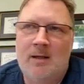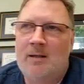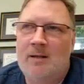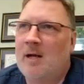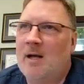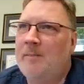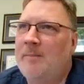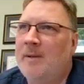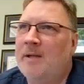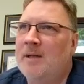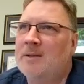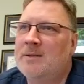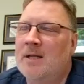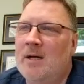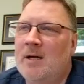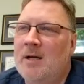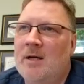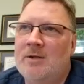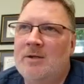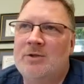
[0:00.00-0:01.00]
not because
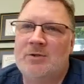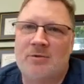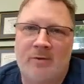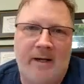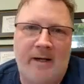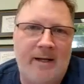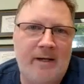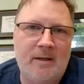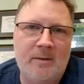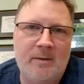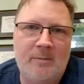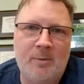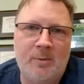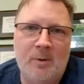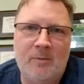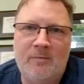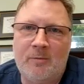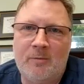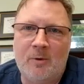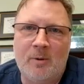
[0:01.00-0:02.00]
they're not trained to
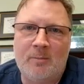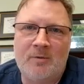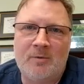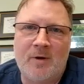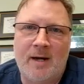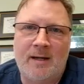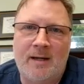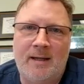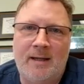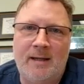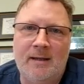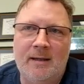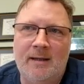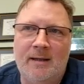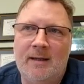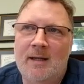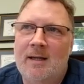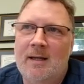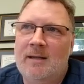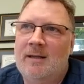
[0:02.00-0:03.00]
perform dry
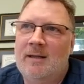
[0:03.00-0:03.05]
needling,